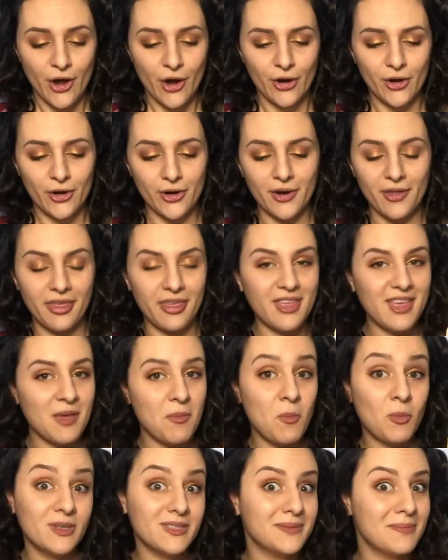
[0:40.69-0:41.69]
Her theme
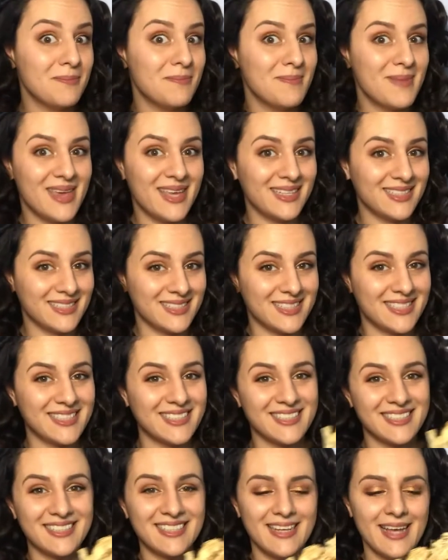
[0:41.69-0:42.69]
was mint,
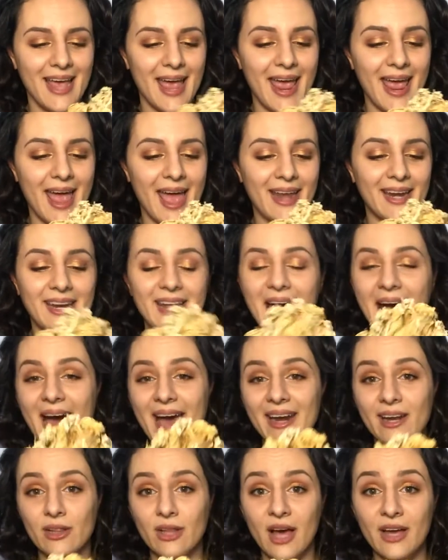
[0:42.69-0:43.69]
and it had
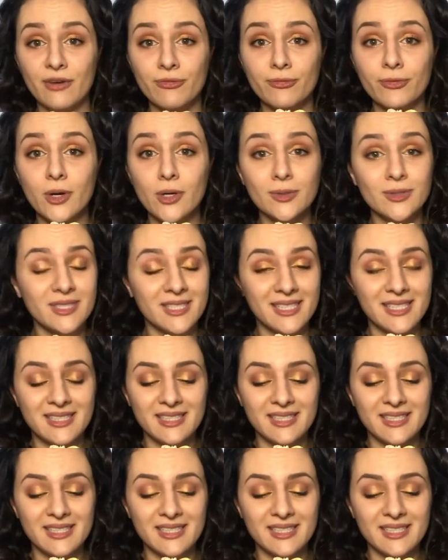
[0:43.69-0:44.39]
a lot of roses